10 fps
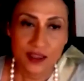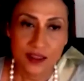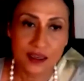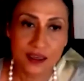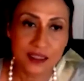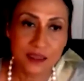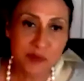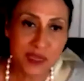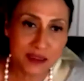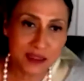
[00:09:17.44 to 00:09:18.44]
The
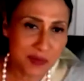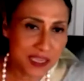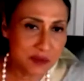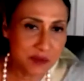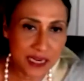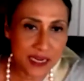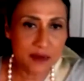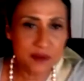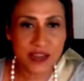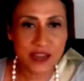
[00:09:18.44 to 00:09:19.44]
major
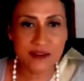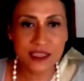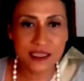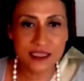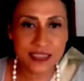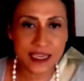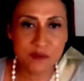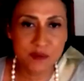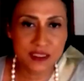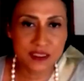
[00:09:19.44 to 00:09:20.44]
millennium traveler
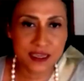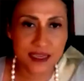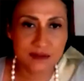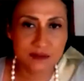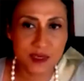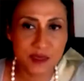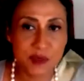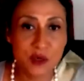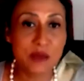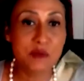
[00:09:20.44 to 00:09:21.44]
segment and
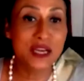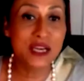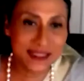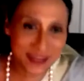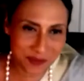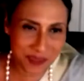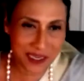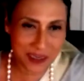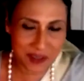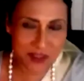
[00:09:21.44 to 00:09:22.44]
people who emulate the
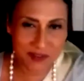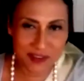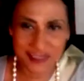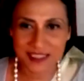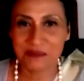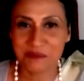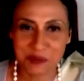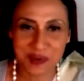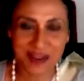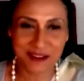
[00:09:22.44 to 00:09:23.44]
millennium travelers, like
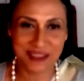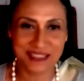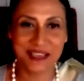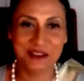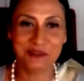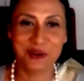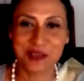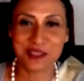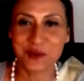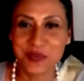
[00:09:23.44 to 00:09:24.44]
people like myself who
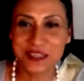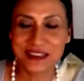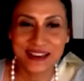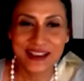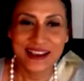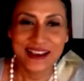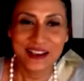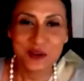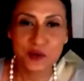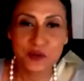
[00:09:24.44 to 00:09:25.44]
are much older,
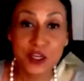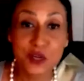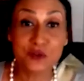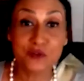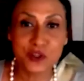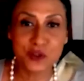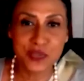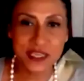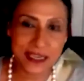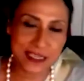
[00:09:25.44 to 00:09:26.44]
you know, we look for
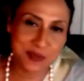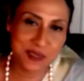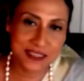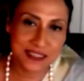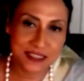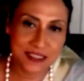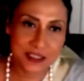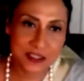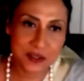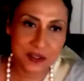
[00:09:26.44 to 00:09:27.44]
unique
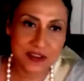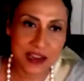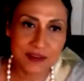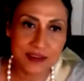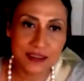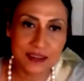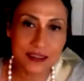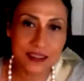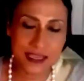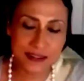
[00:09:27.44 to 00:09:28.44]
experiences. So
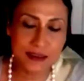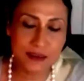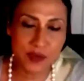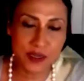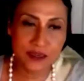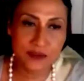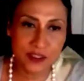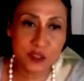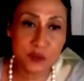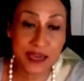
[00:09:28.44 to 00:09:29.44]
travelers, I think,
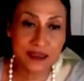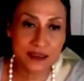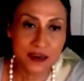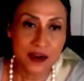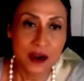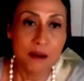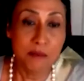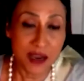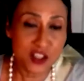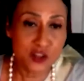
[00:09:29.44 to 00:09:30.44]
will spend
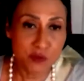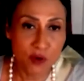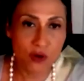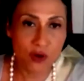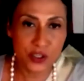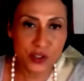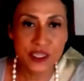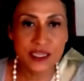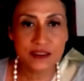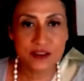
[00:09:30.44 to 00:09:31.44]
much more on
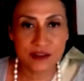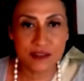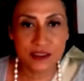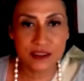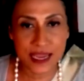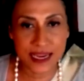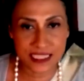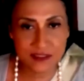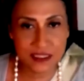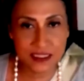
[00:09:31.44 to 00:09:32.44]
unique travel
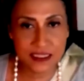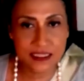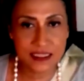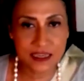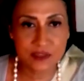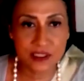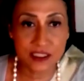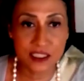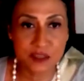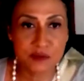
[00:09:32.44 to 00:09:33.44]
activities that will
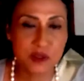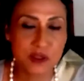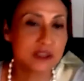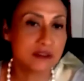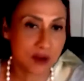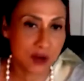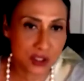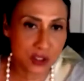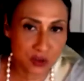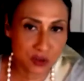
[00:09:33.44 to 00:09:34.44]
contribute
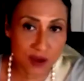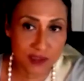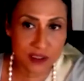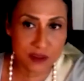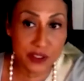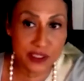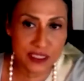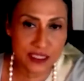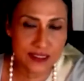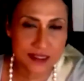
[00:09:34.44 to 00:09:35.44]
also to our
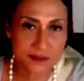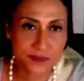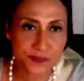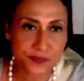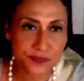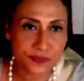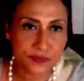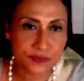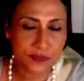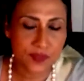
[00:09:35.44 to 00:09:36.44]
communities.
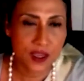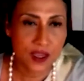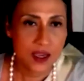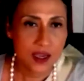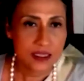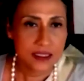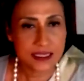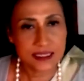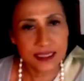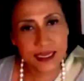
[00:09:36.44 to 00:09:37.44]

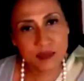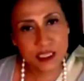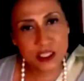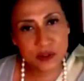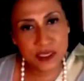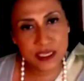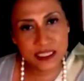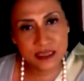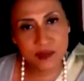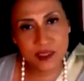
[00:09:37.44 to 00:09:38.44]
Sustainable
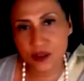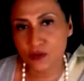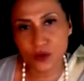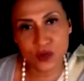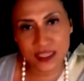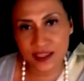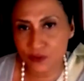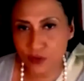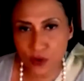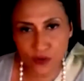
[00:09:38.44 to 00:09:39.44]
tourism is, of course, at
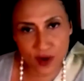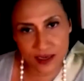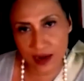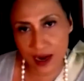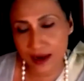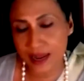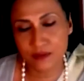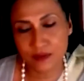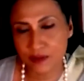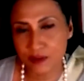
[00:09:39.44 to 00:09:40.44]
the forefront,
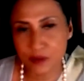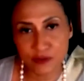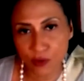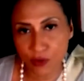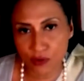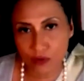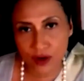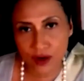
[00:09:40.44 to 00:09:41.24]
unlike ever before.